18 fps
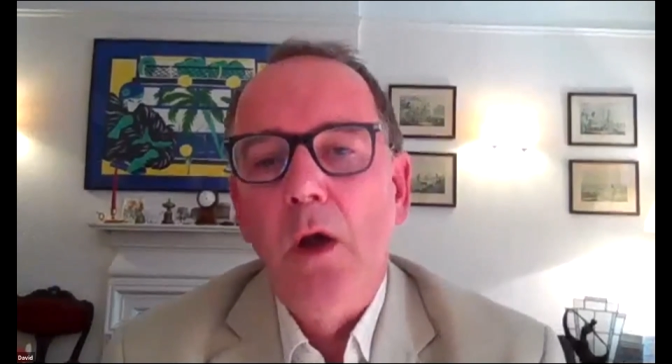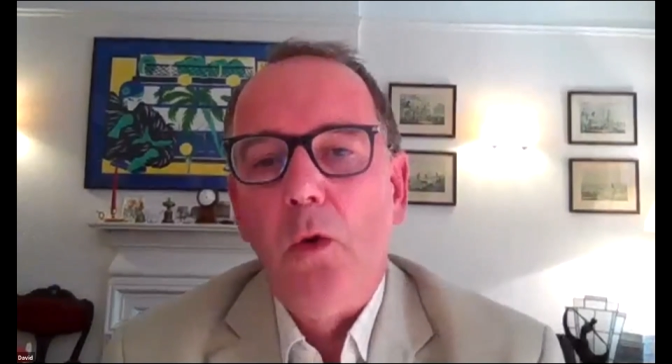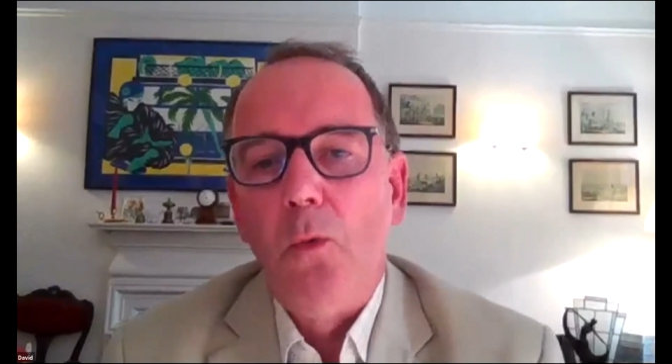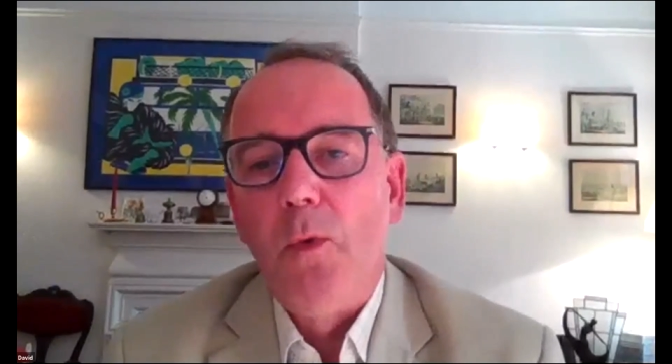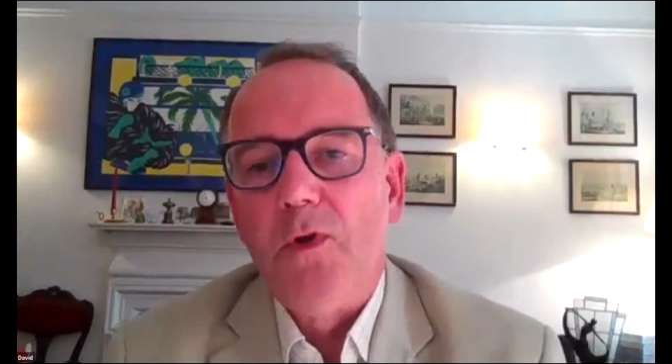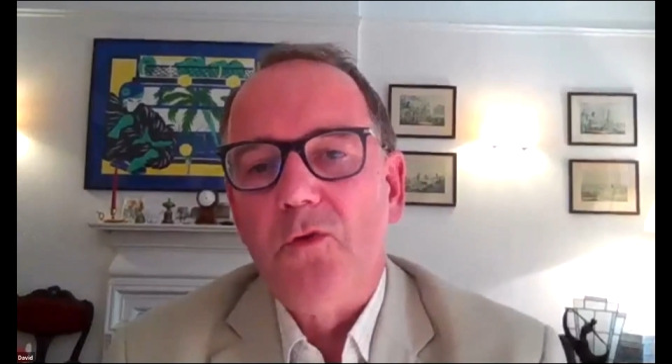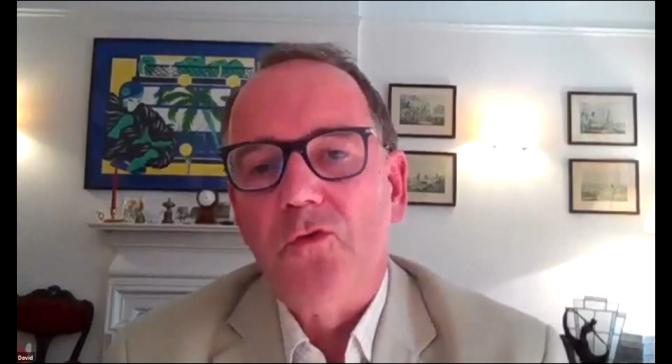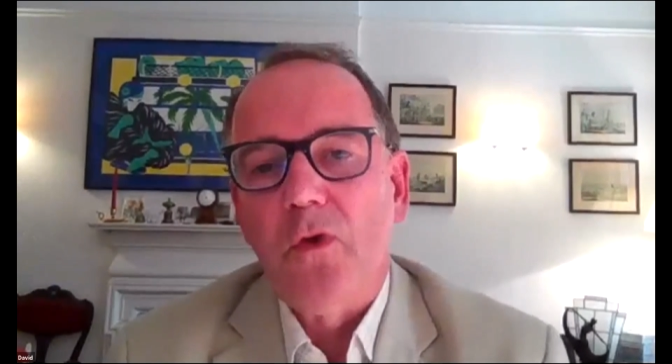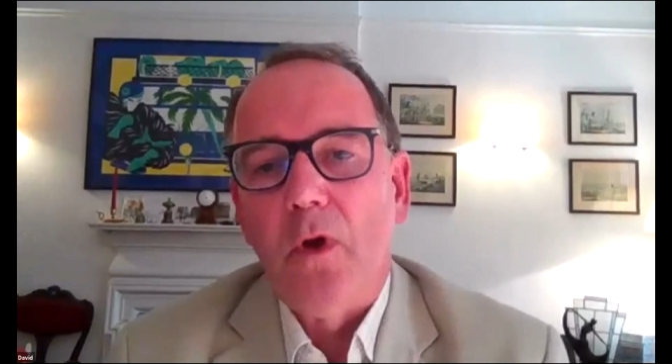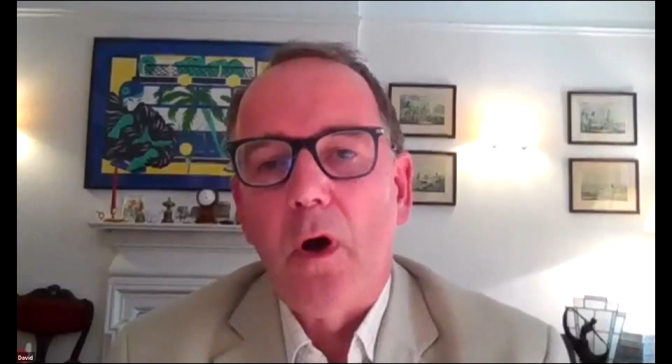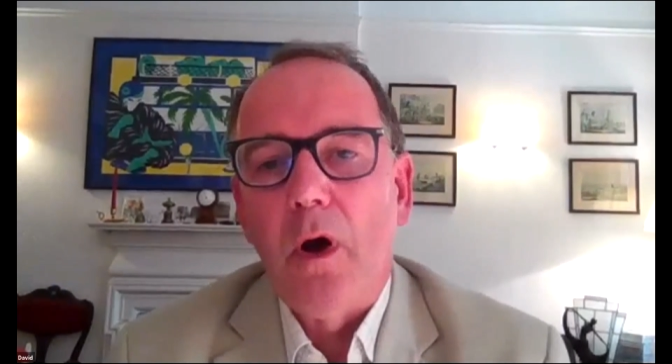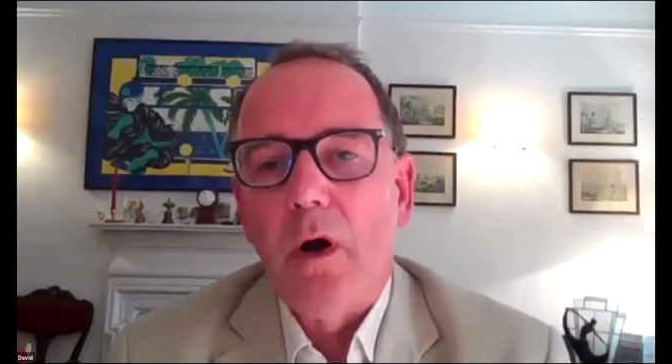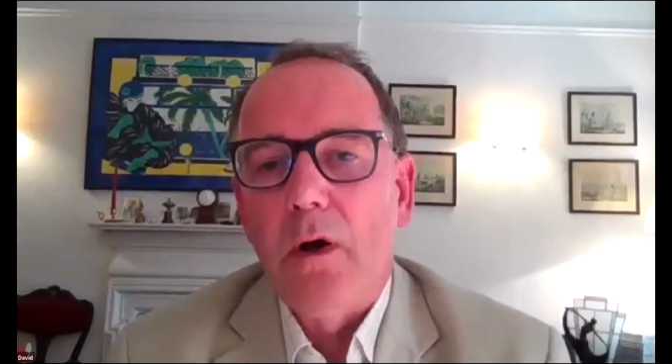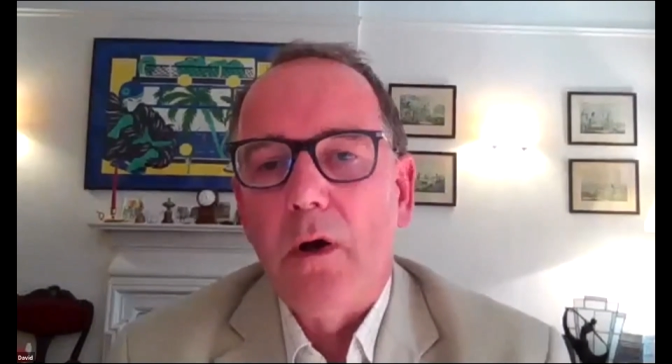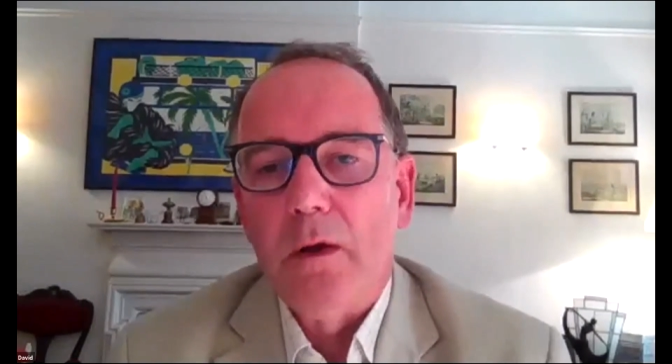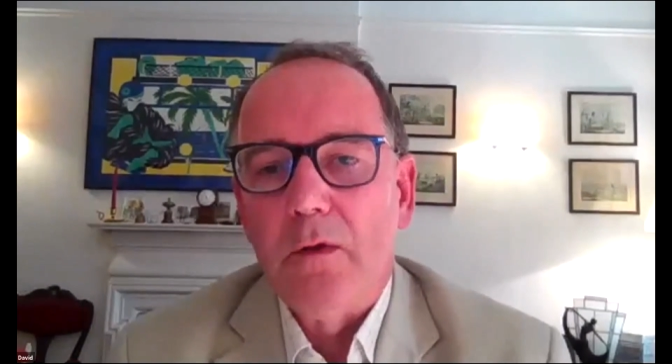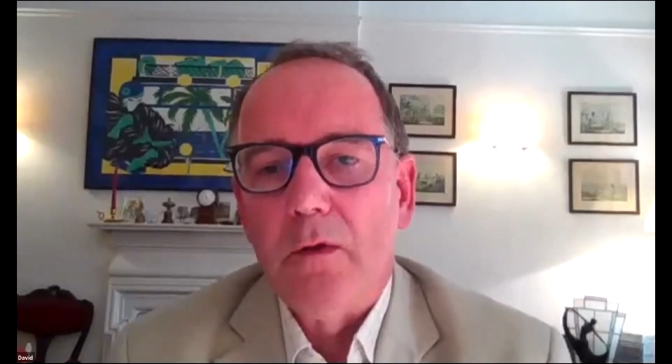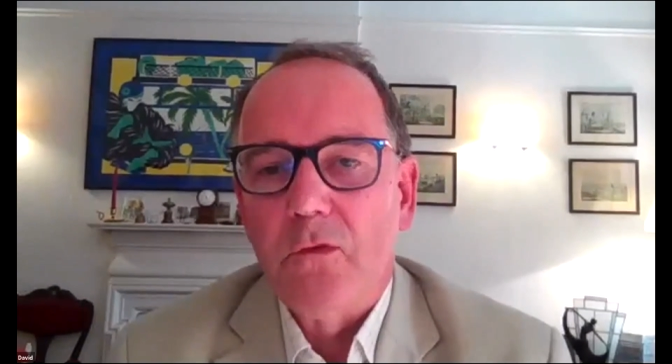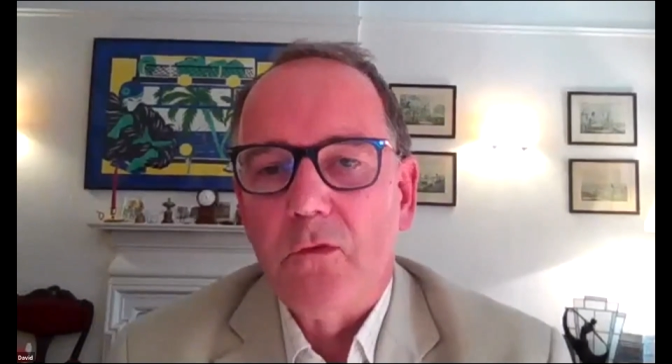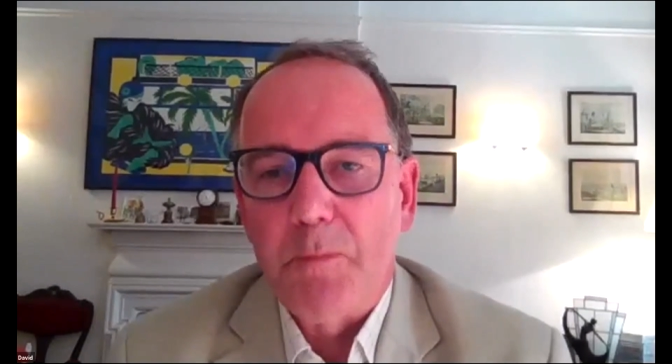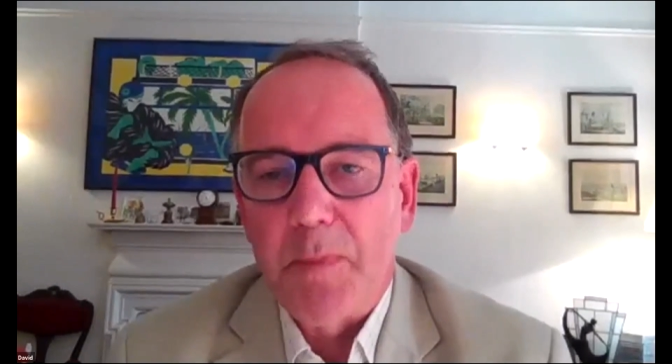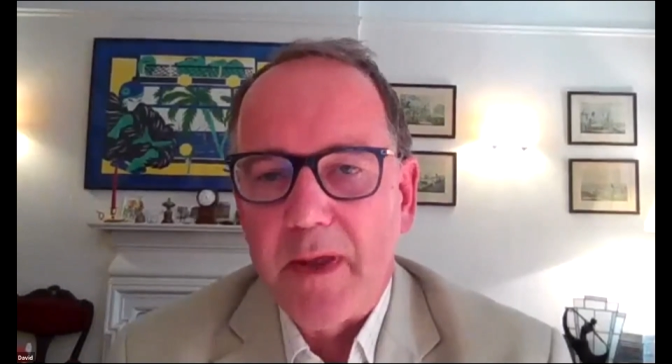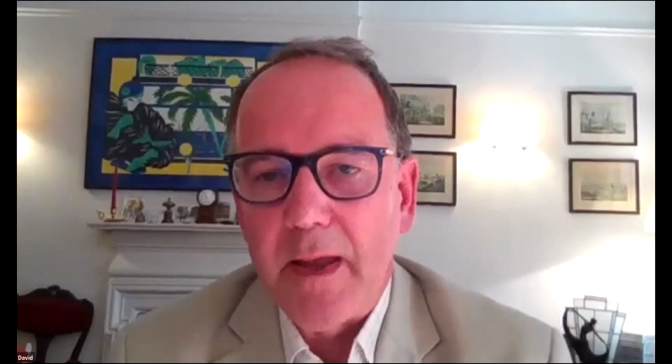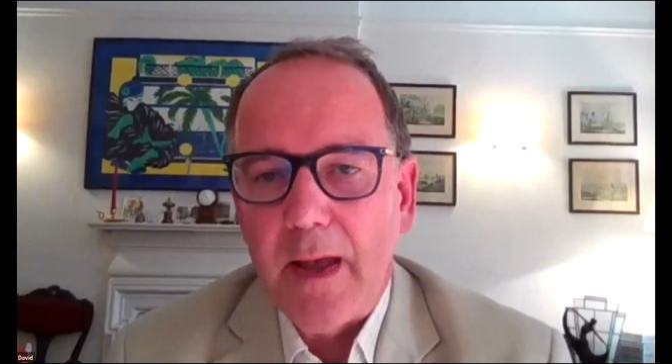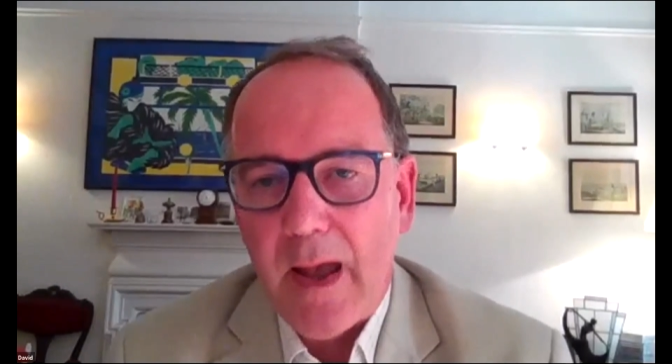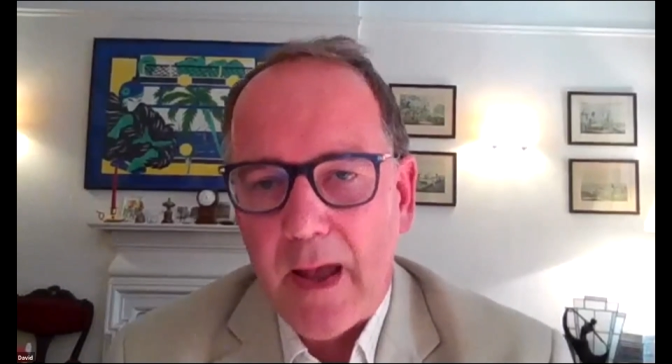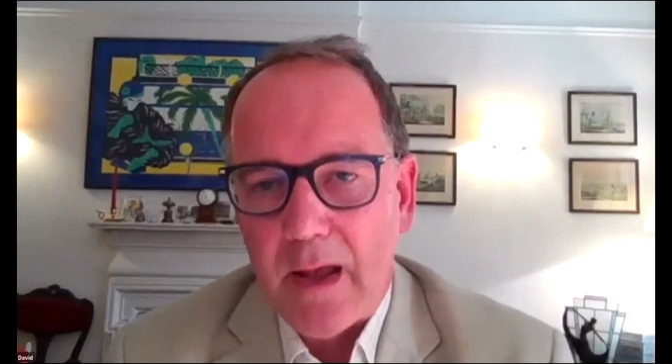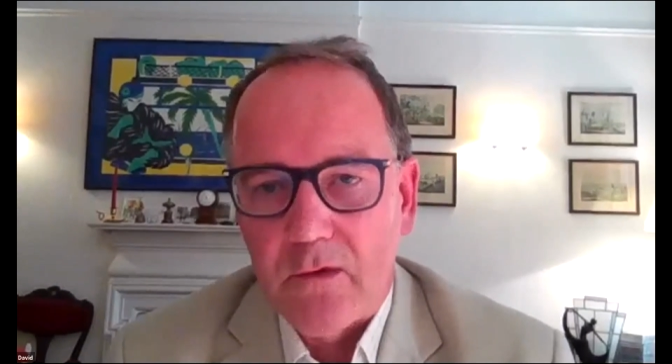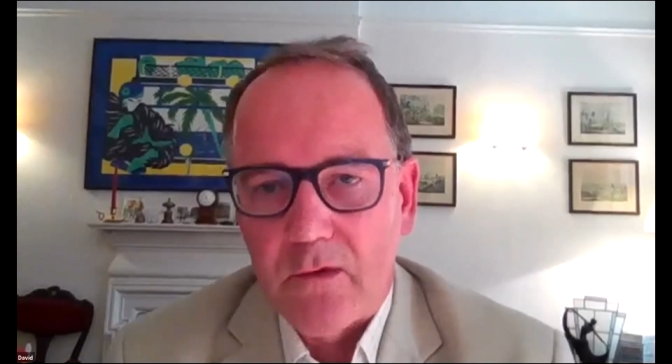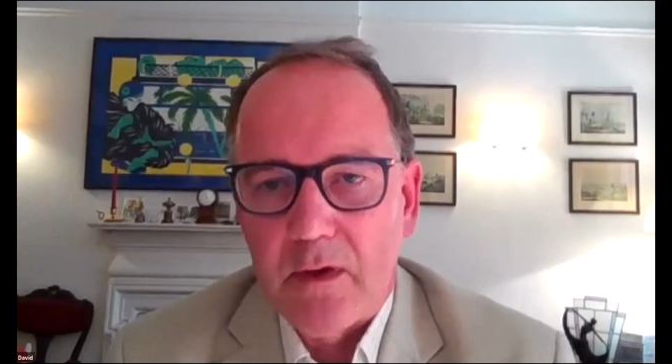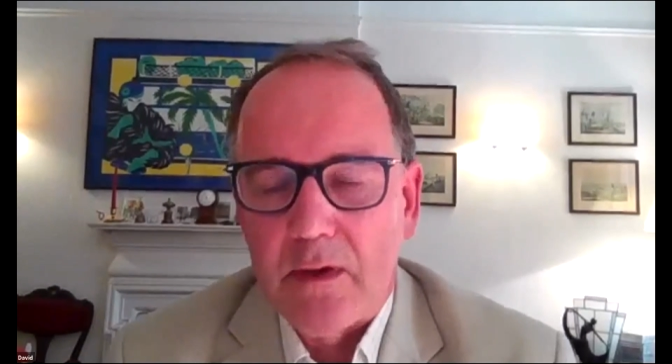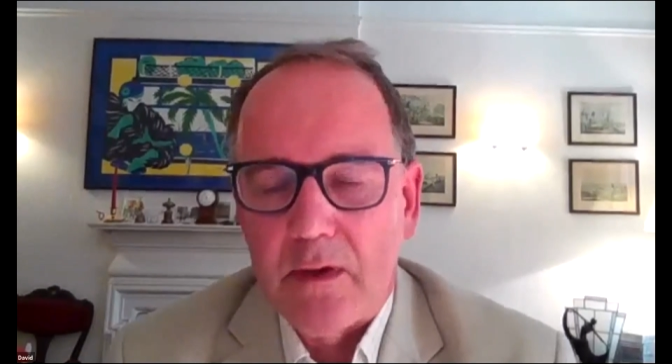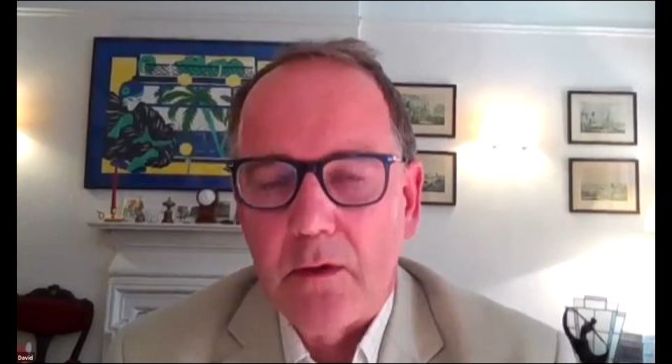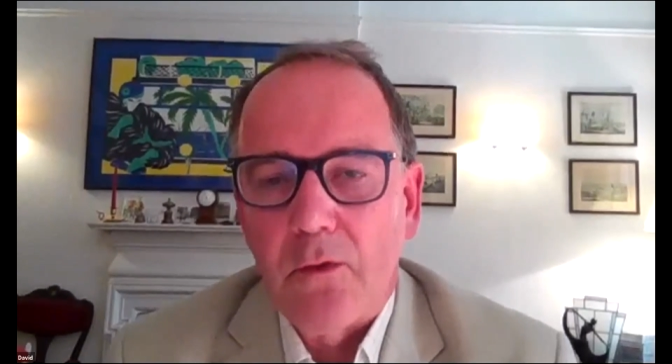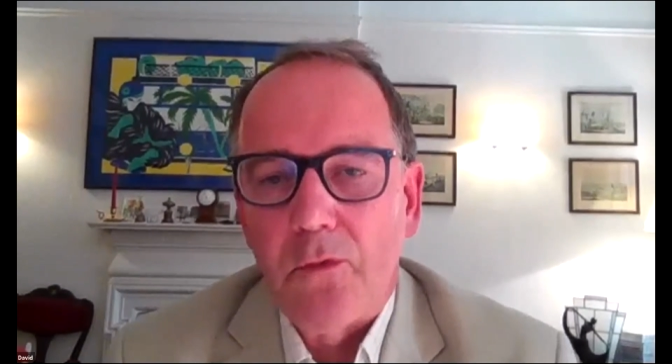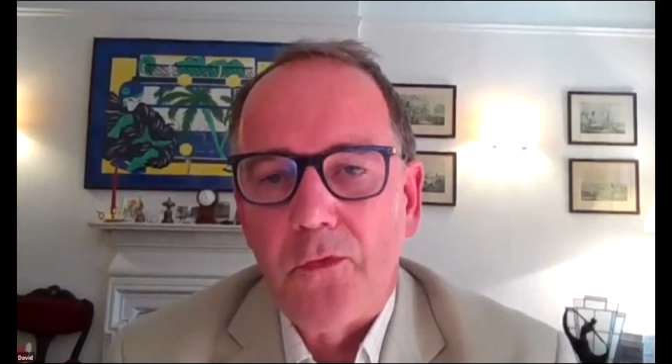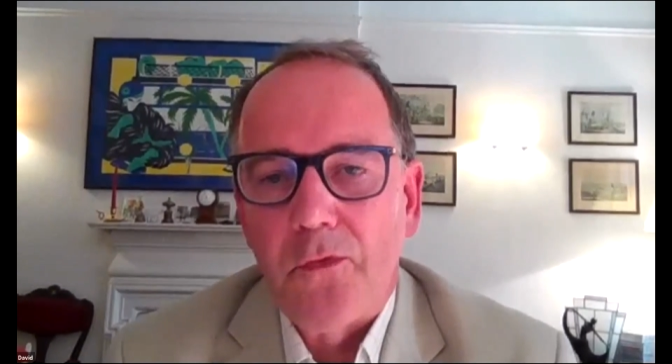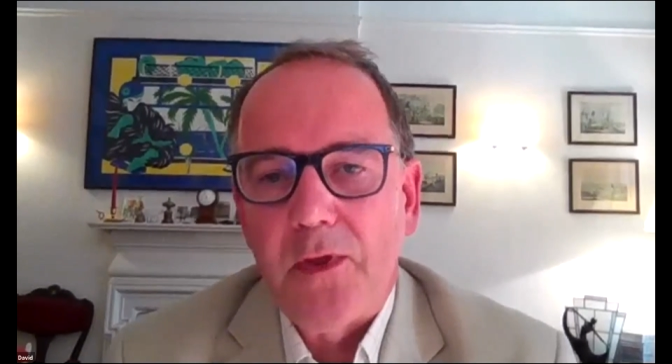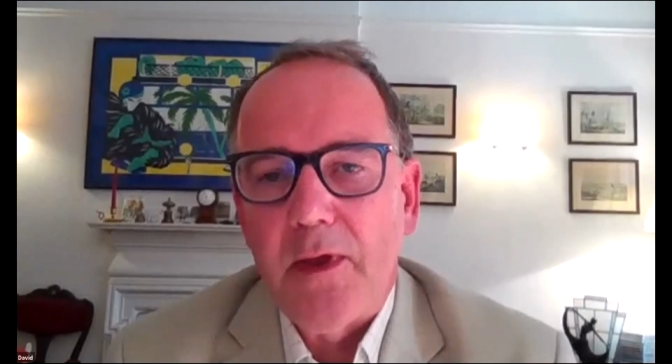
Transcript: which are spearheading